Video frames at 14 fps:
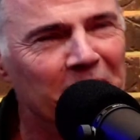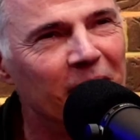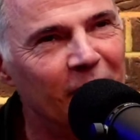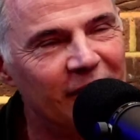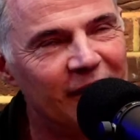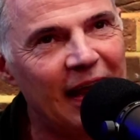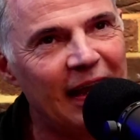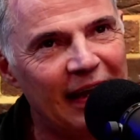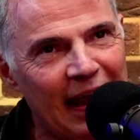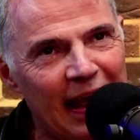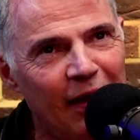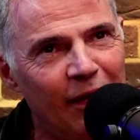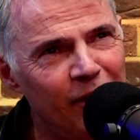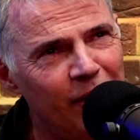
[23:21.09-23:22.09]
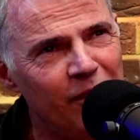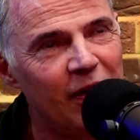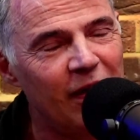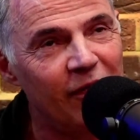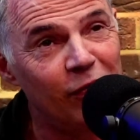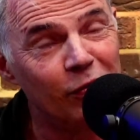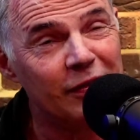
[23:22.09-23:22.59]

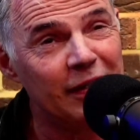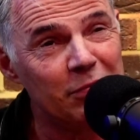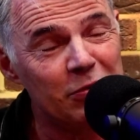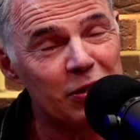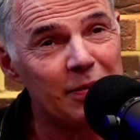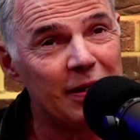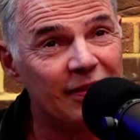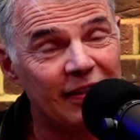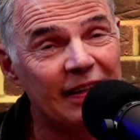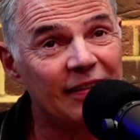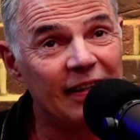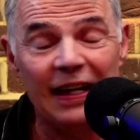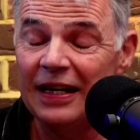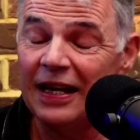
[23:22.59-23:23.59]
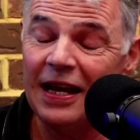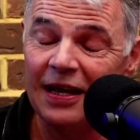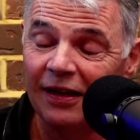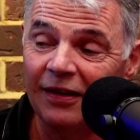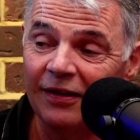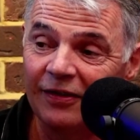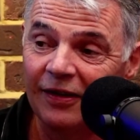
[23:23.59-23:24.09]
16
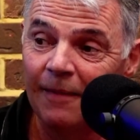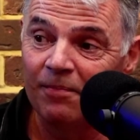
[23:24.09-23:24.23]
years.